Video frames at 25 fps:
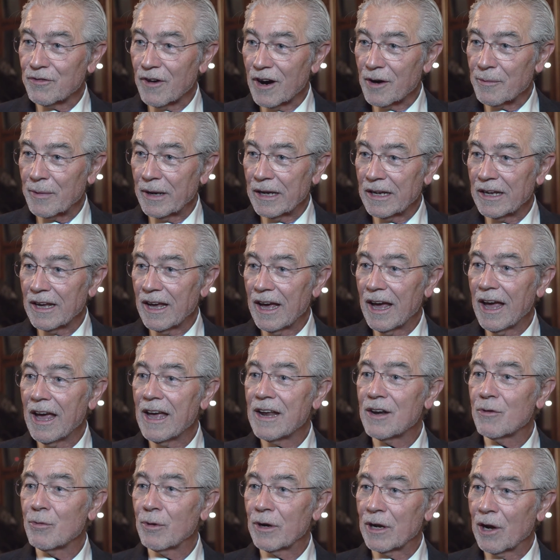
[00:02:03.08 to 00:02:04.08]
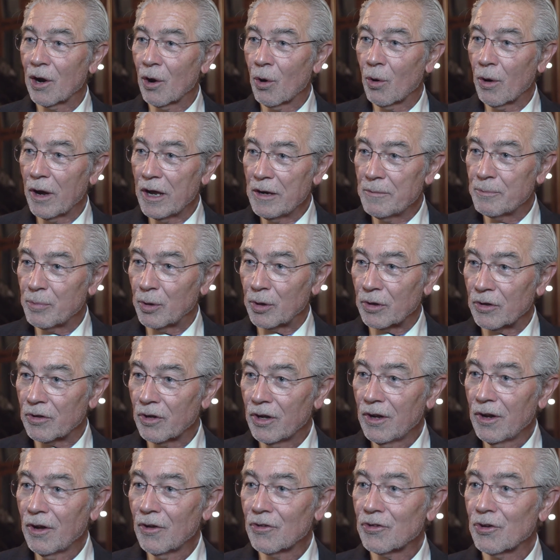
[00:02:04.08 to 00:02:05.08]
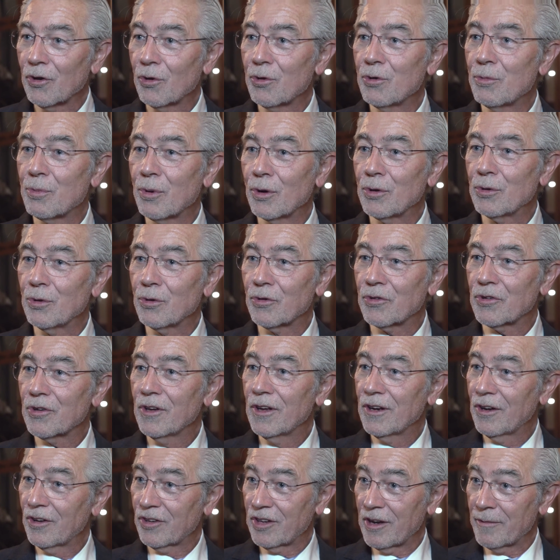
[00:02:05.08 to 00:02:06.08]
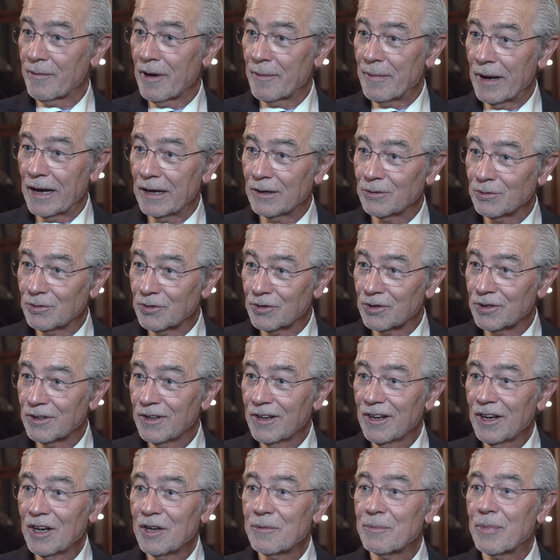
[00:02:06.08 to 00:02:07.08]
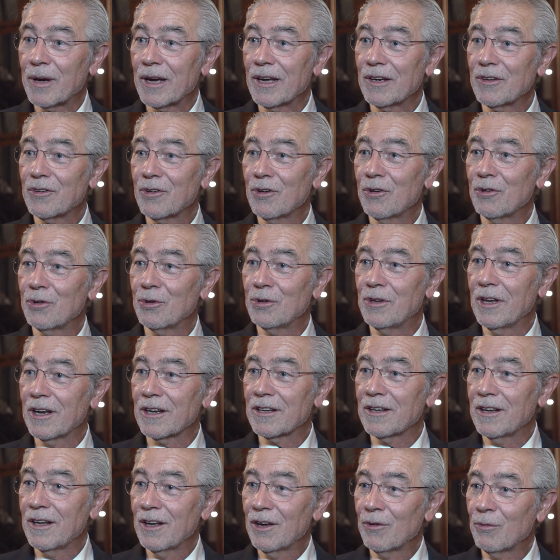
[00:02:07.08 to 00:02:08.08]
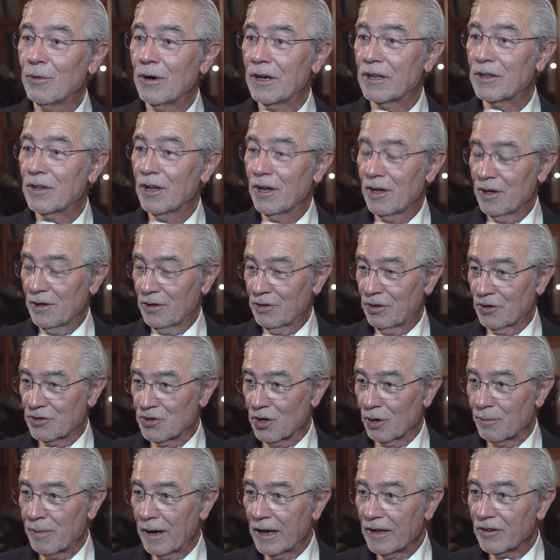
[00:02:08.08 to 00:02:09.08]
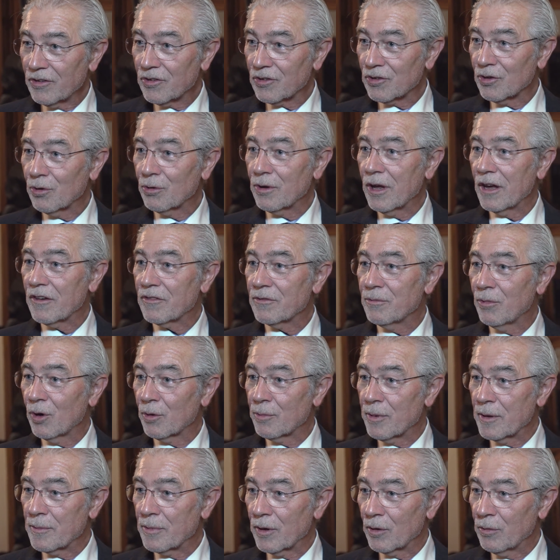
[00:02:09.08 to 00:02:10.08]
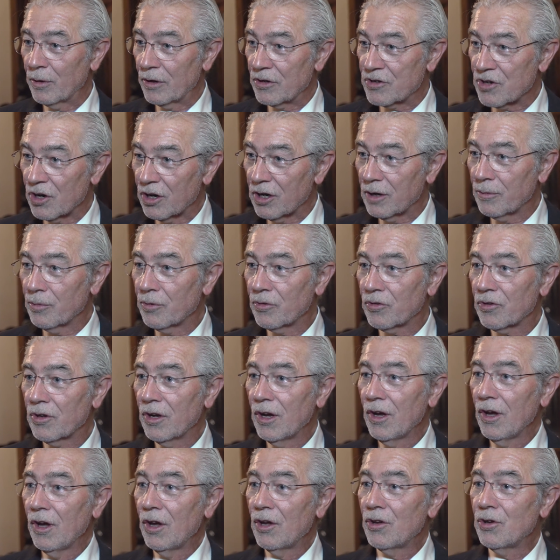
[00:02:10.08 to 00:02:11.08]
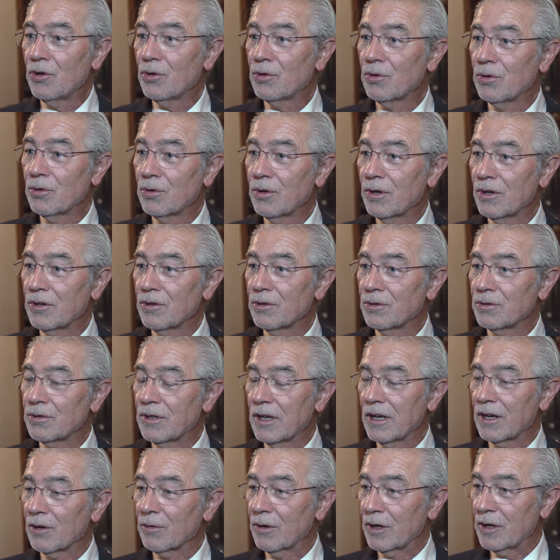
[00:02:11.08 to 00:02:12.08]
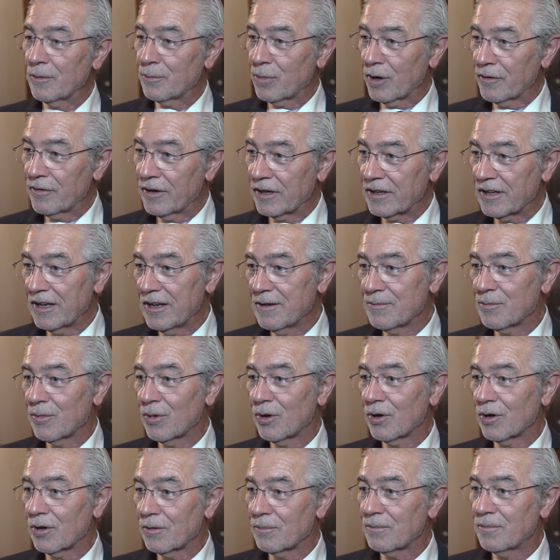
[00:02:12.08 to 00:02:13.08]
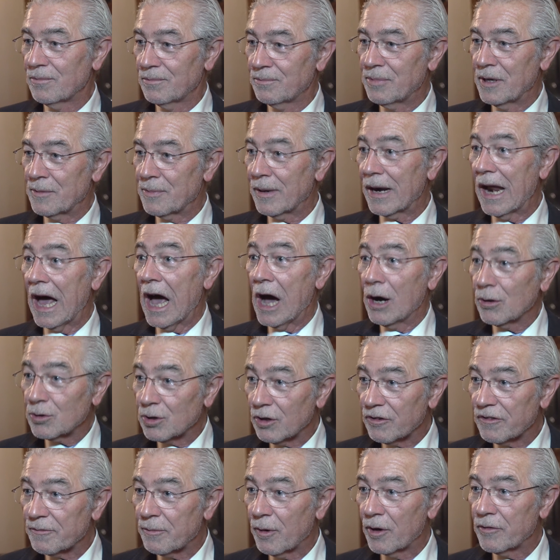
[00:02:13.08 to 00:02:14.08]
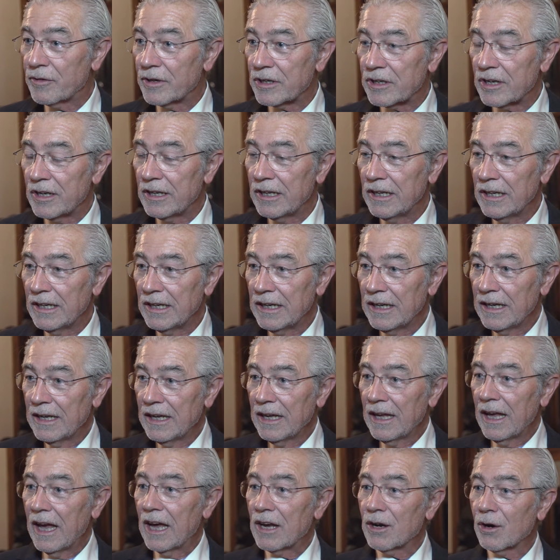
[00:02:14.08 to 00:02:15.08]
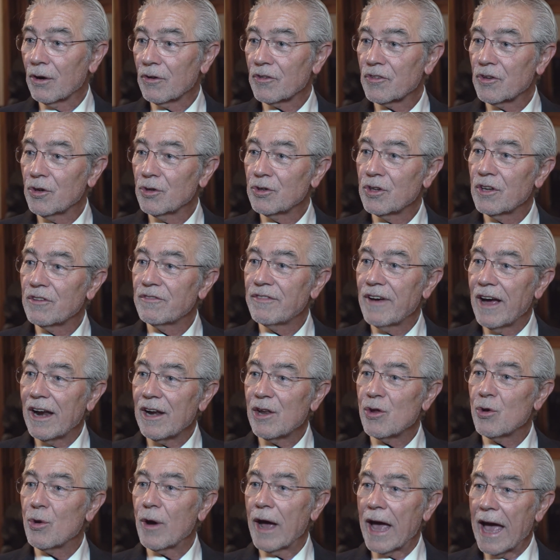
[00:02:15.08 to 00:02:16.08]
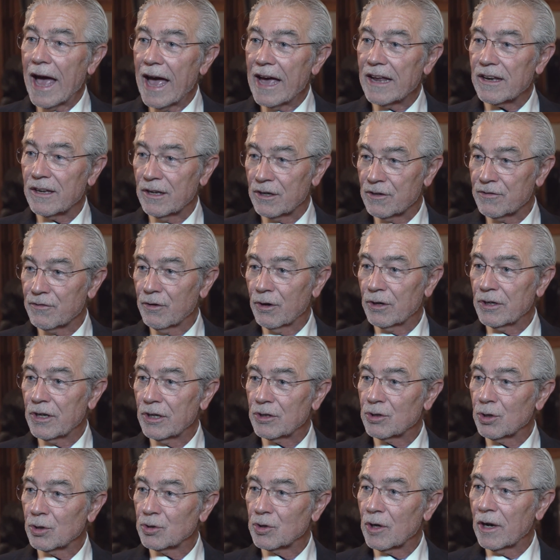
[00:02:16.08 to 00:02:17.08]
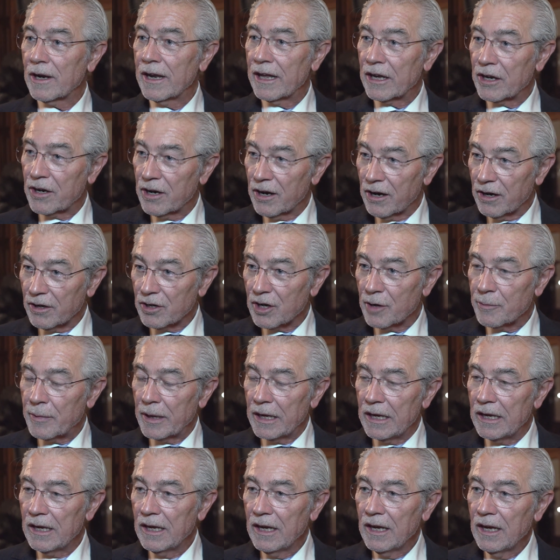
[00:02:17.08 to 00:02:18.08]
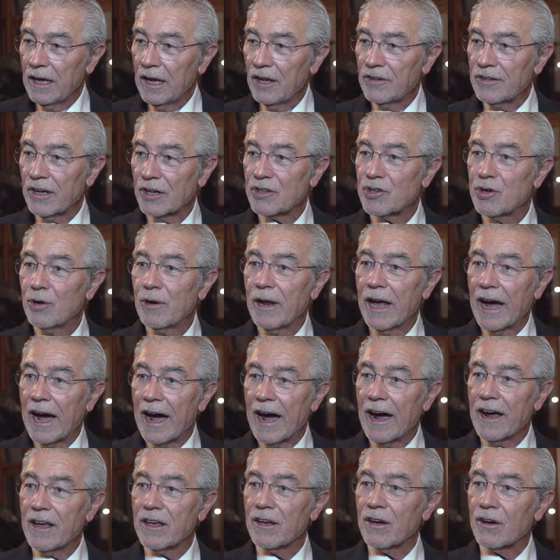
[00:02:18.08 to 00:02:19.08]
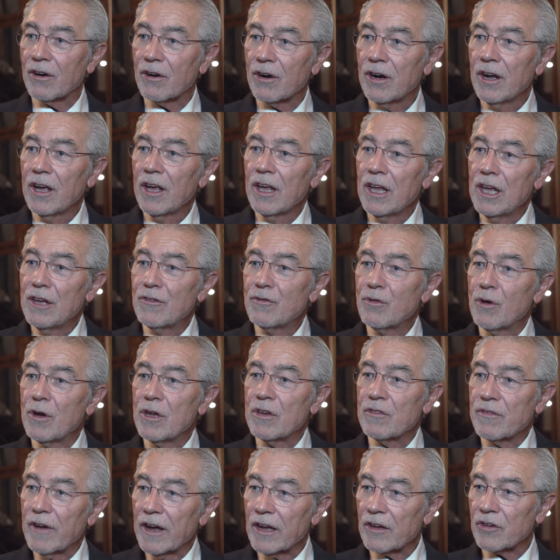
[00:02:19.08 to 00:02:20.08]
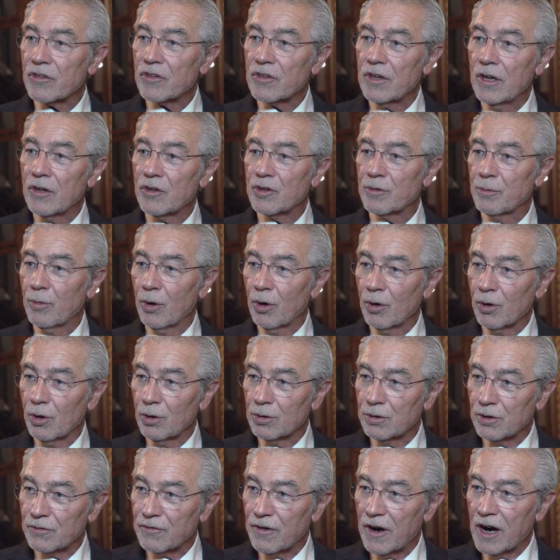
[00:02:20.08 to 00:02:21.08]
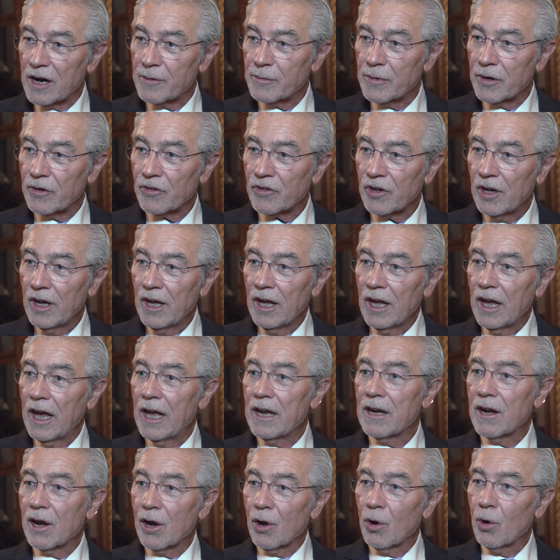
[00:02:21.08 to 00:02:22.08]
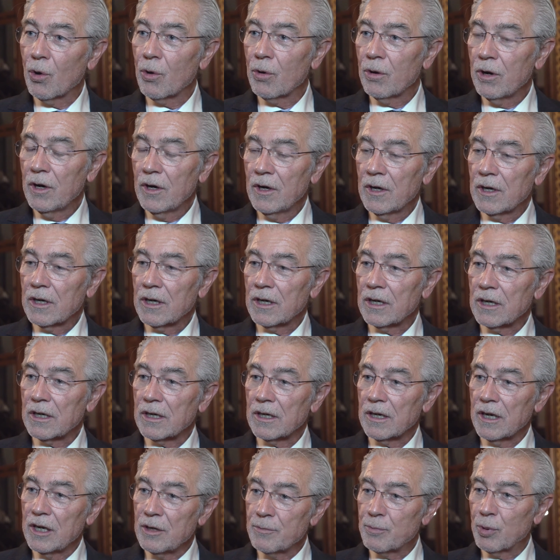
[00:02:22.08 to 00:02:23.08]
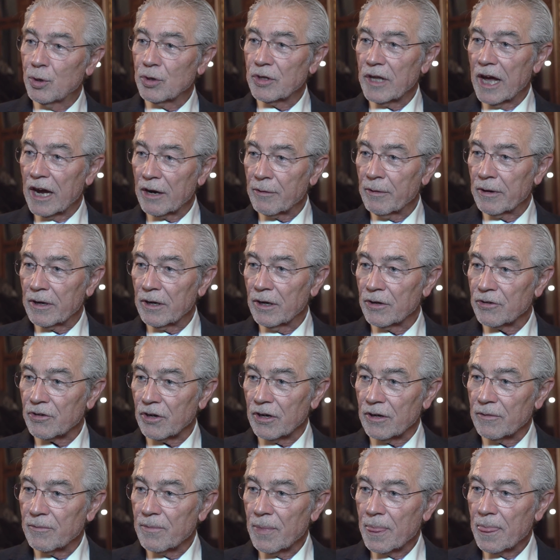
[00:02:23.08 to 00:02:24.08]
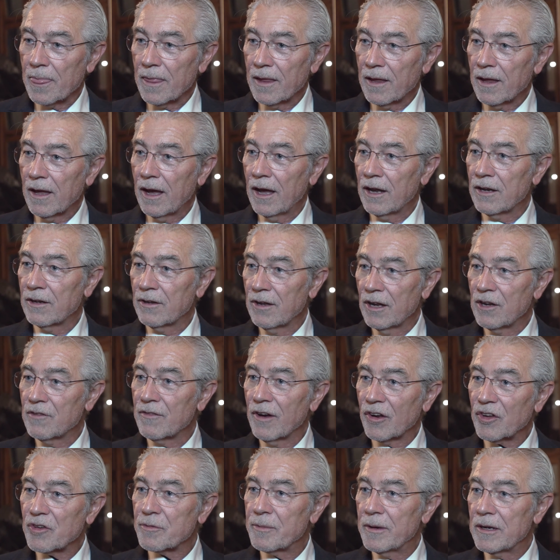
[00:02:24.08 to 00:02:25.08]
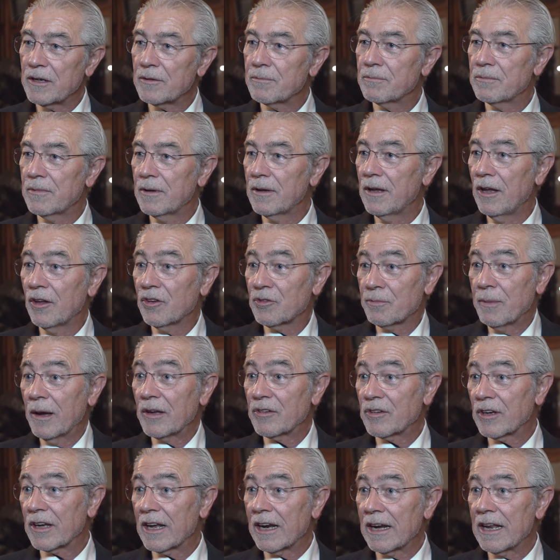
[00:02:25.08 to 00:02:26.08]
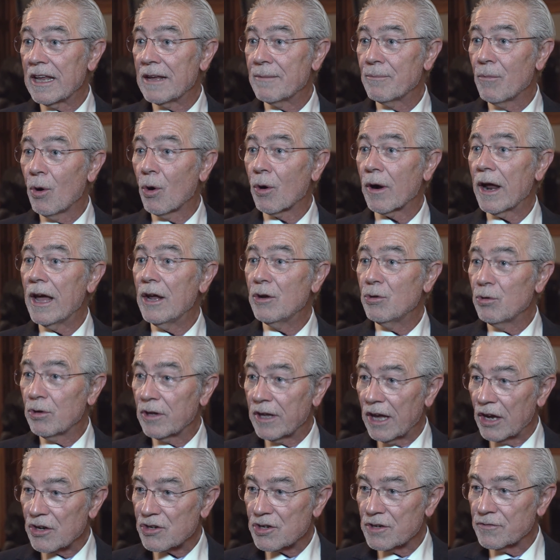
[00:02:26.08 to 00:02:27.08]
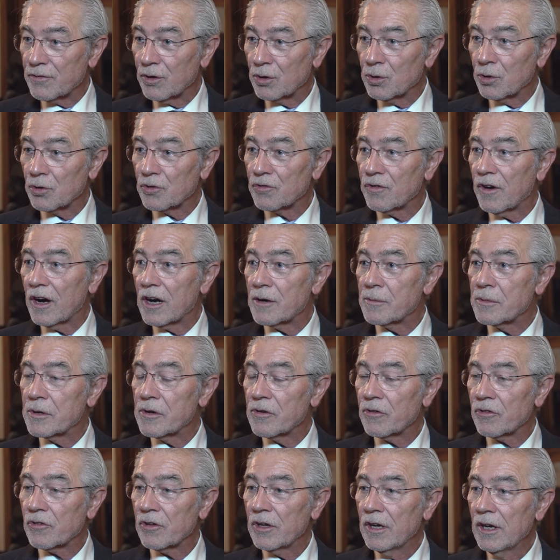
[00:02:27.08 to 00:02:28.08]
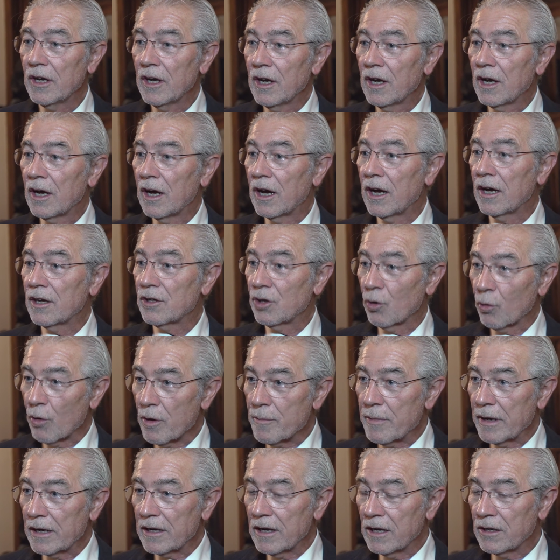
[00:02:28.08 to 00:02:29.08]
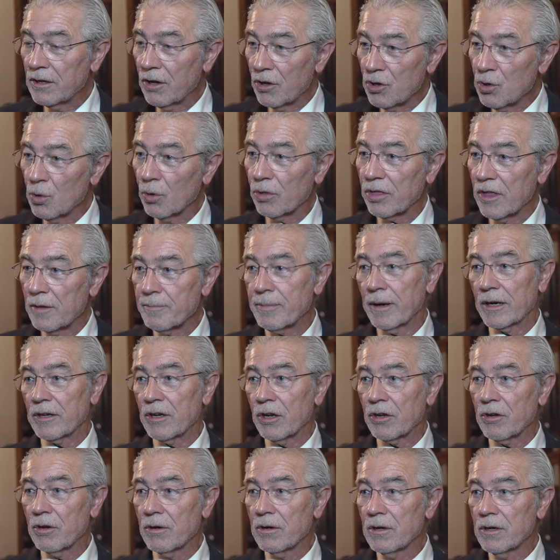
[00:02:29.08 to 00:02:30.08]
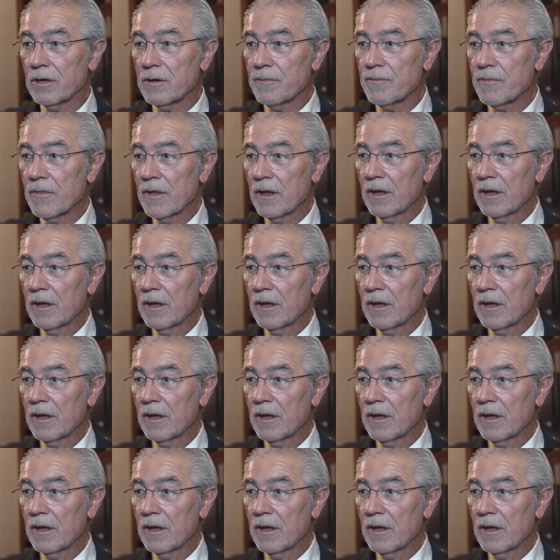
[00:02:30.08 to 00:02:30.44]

farming and with low input. So you produce same amount, but you deal with the jobless, so you have more people with jobs, you deal with the poverty, more people out of poverty, and also the value added for the total economy is actually higher if you invest in smallholder farmers and low input agriculture. And the investment is basically more education for those farmers, the women and the youth in particular.